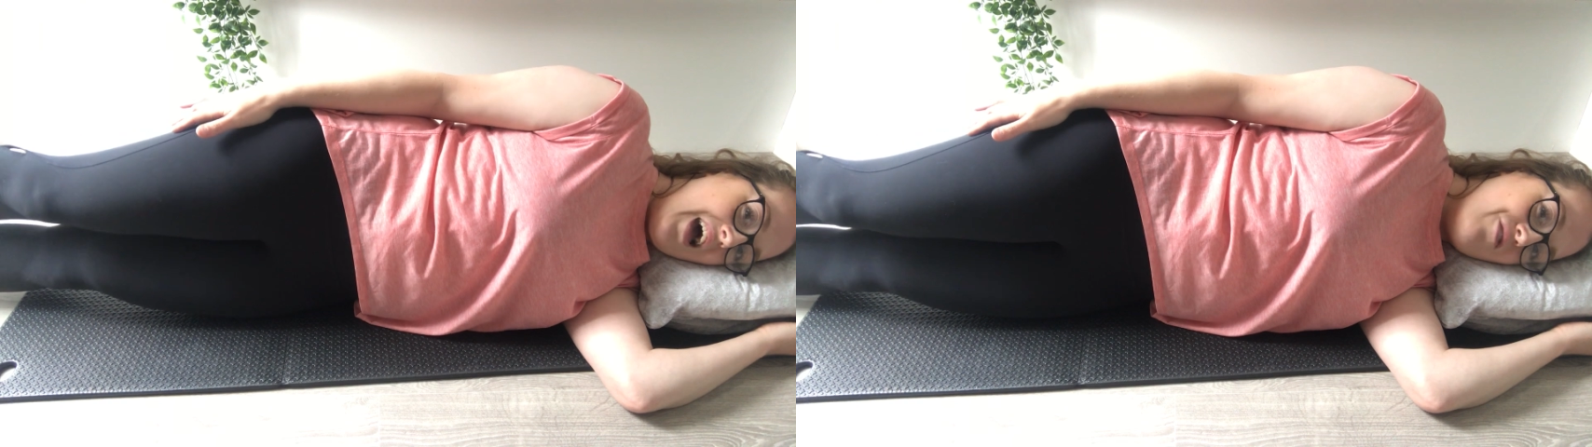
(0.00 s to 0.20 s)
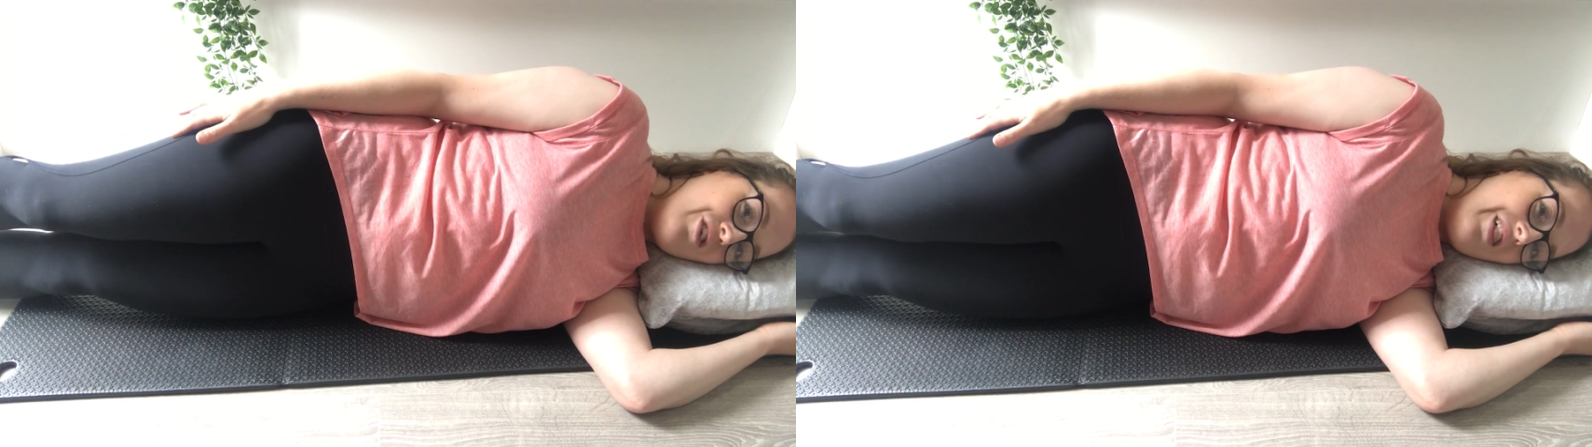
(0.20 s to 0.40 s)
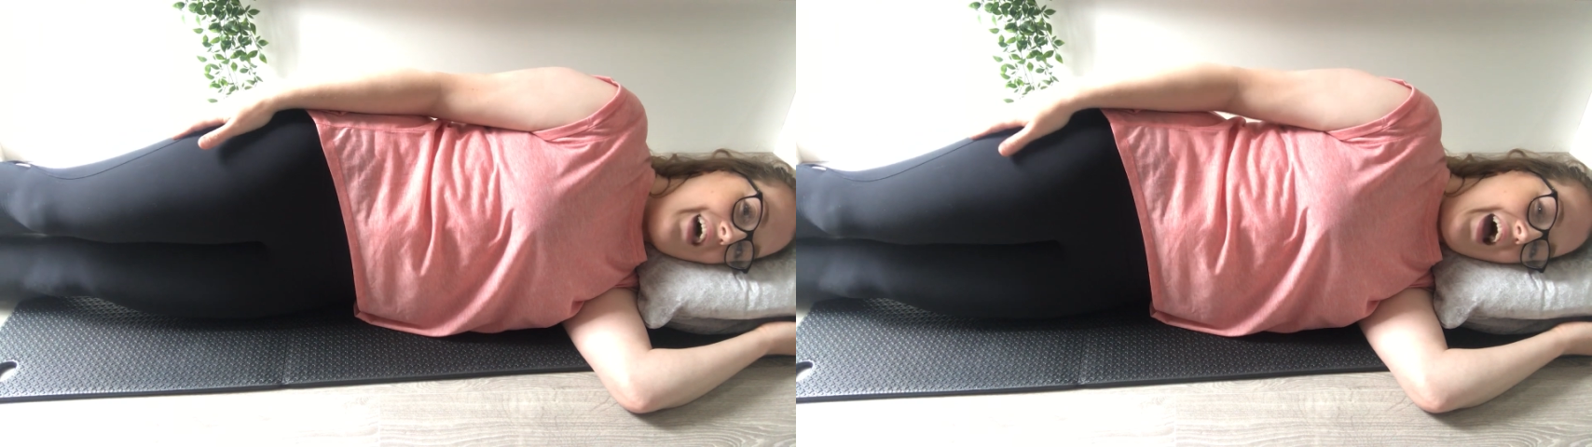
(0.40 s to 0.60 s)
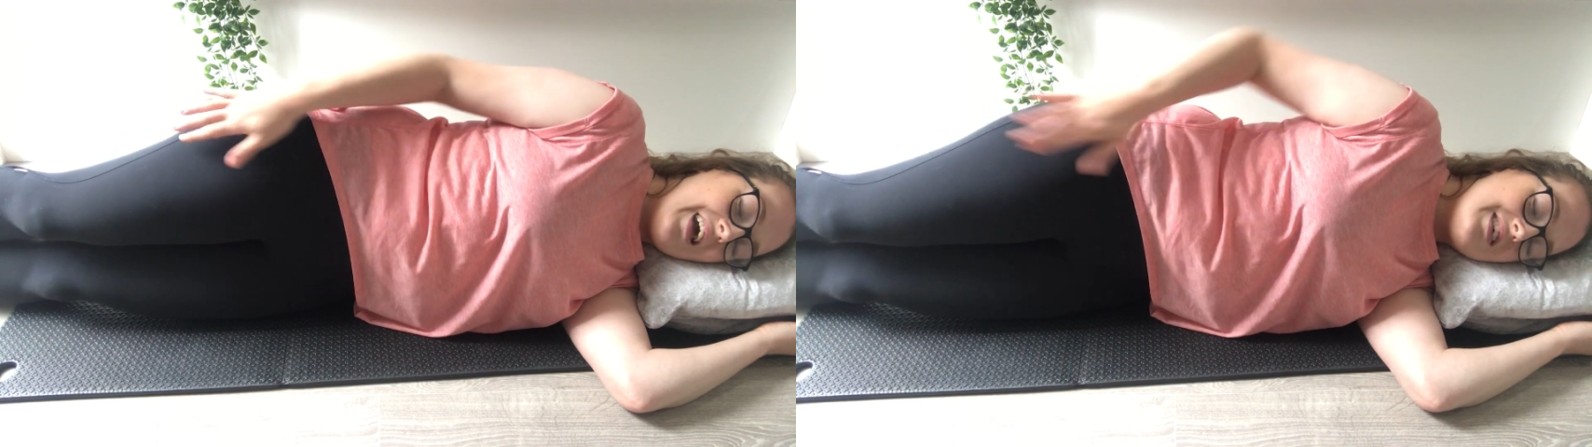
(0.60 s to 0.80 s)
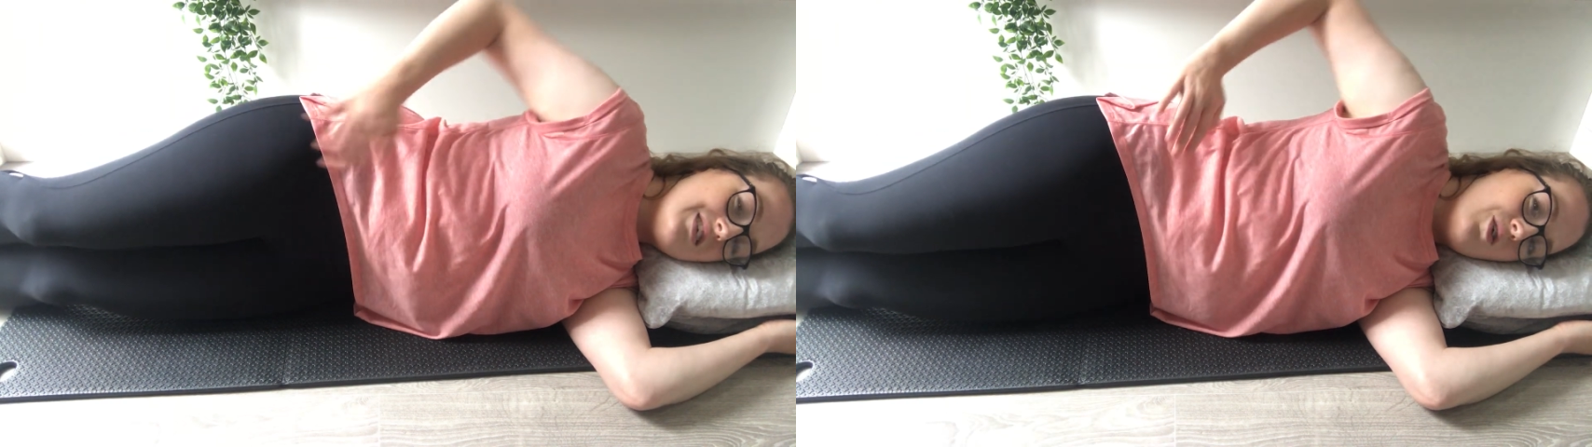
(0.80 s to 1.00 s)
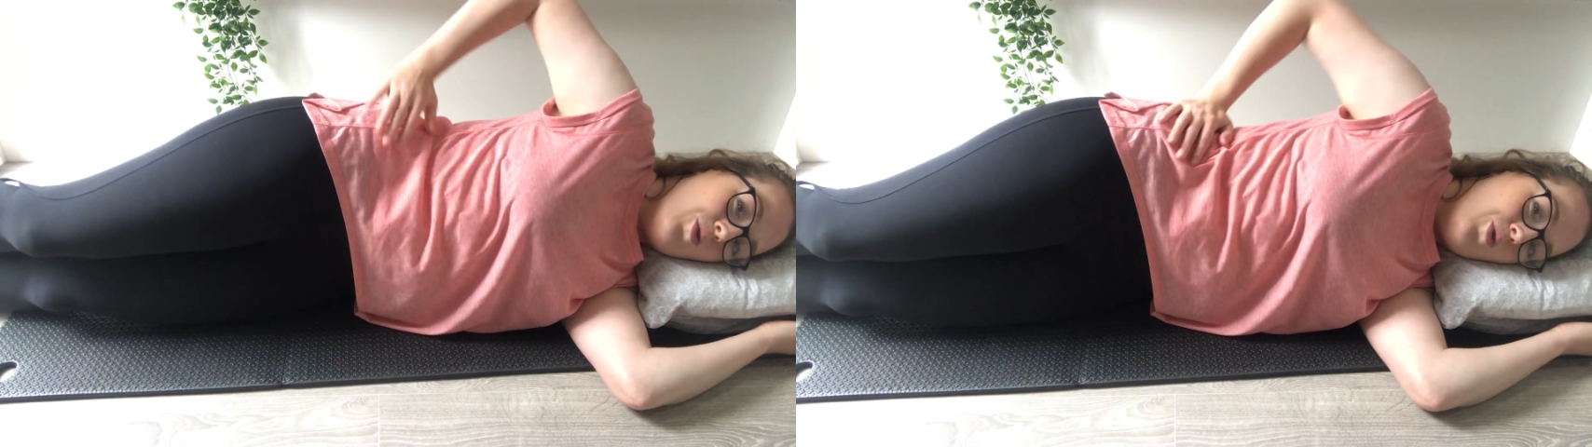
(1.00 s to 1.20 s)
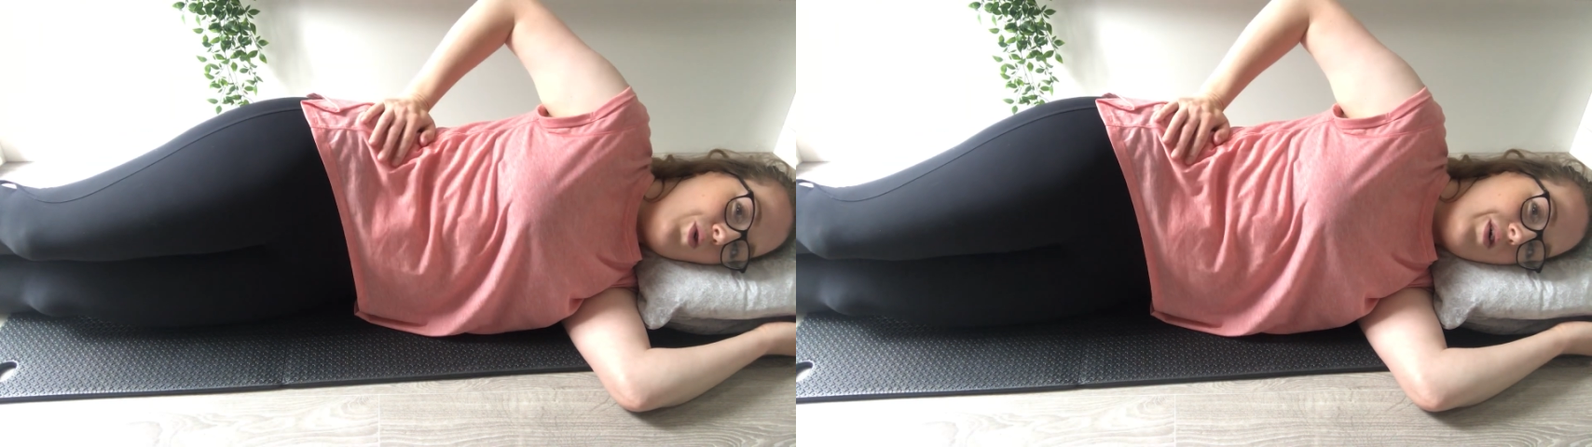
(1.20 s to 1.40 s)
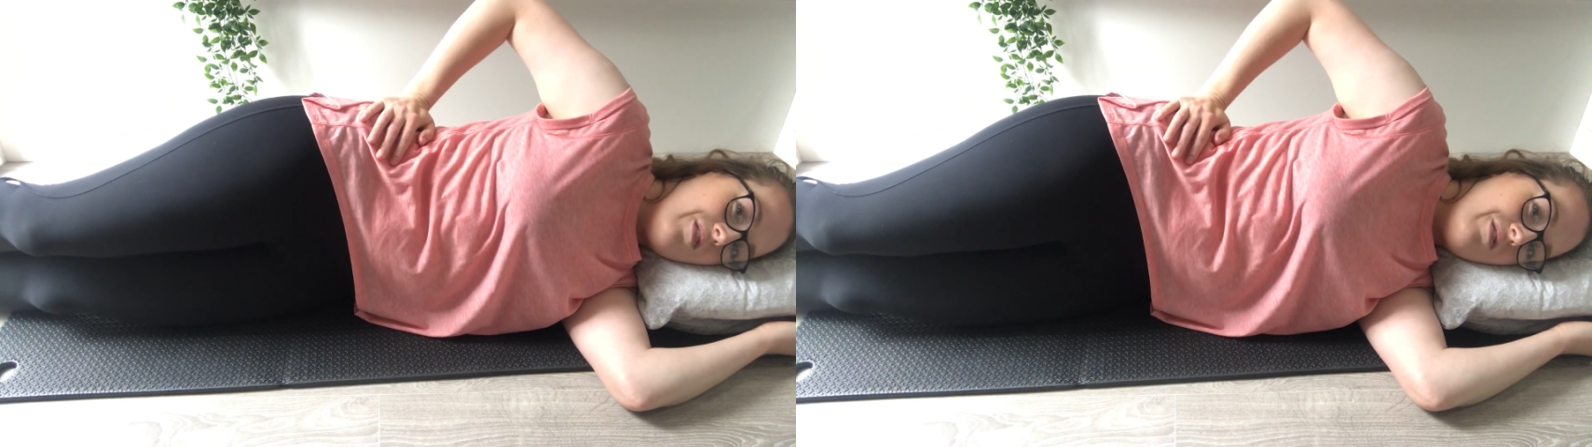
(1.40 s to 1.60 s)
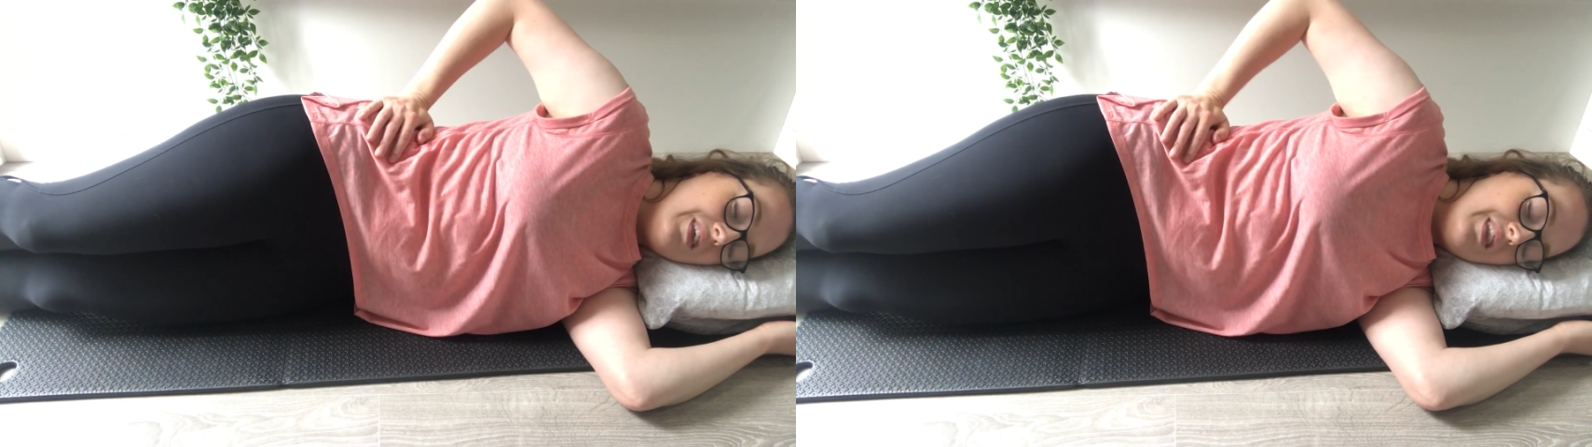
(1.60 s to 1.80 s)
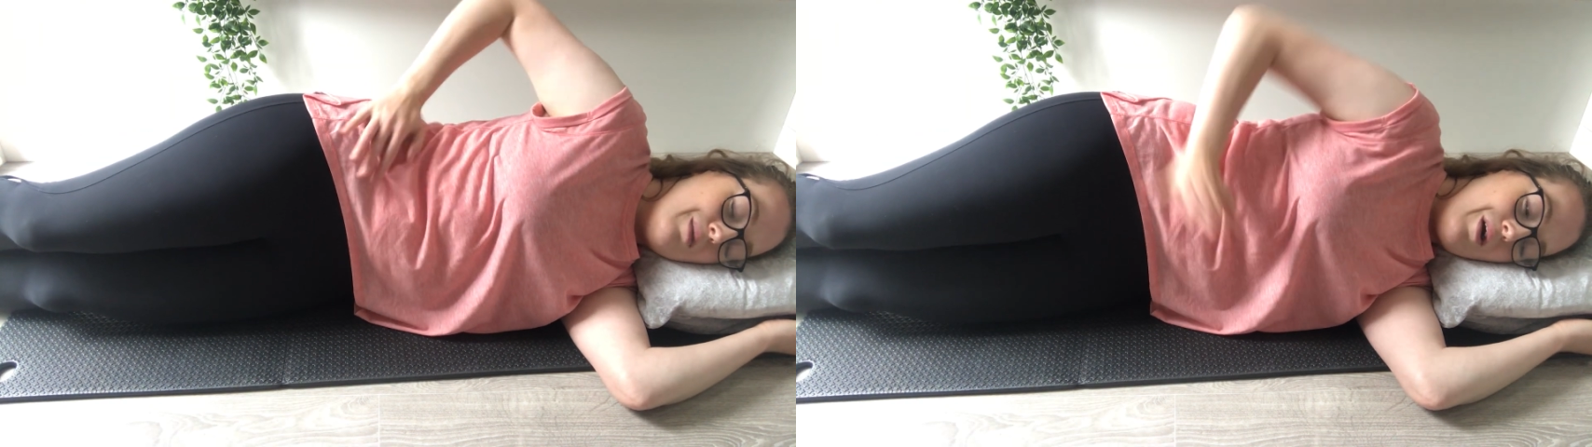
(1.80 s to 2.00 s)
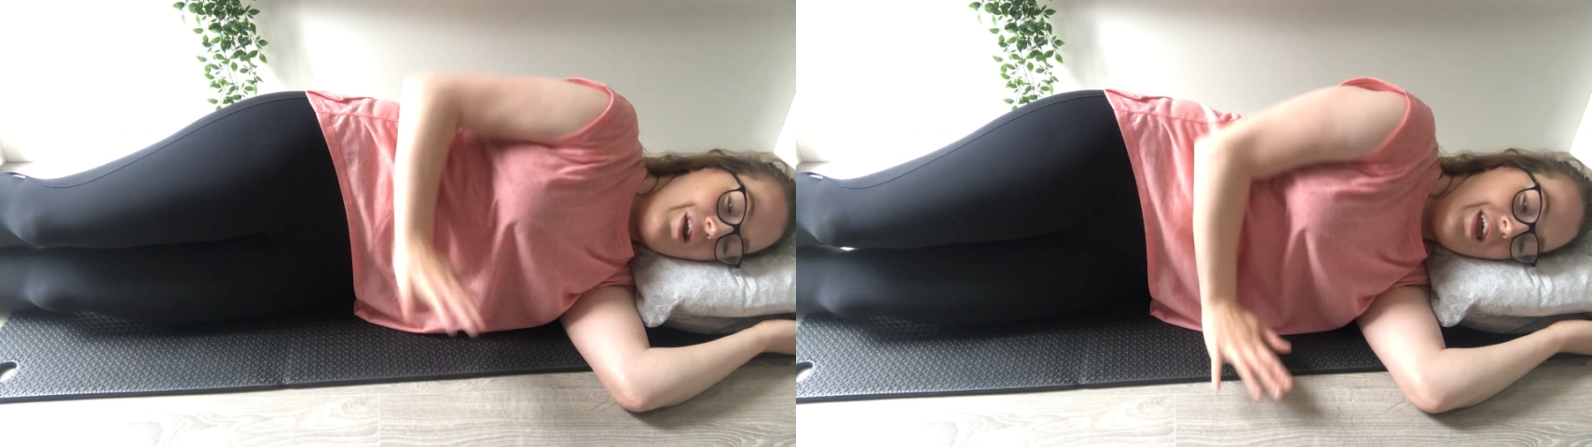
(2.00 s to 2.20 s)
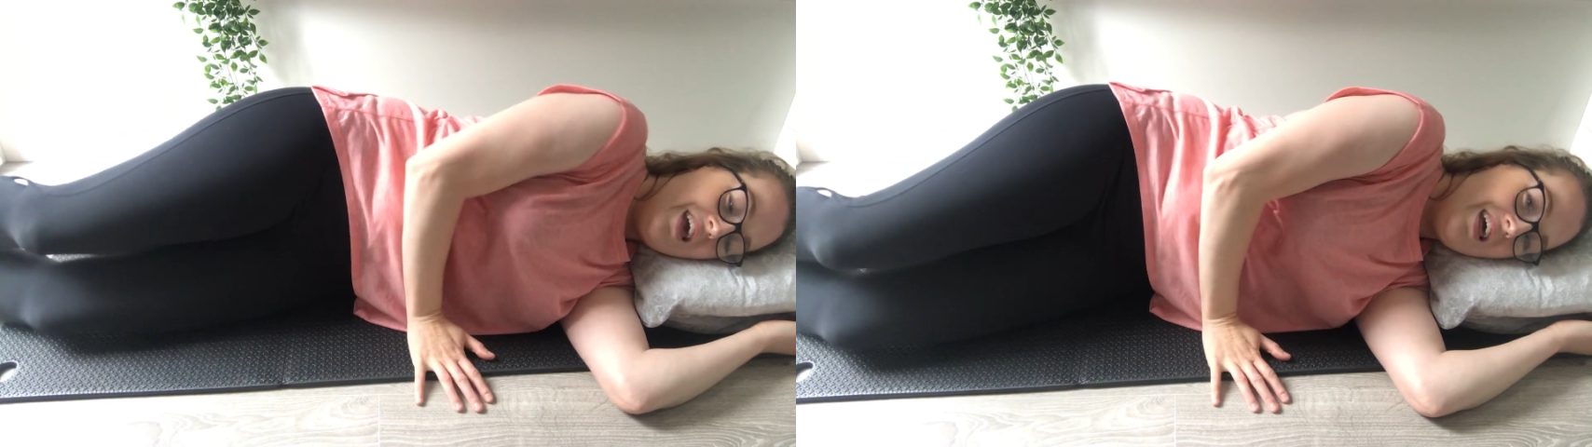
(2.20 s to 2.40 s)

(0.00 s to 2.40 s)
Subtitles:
and relax. Oh, feeling the burn.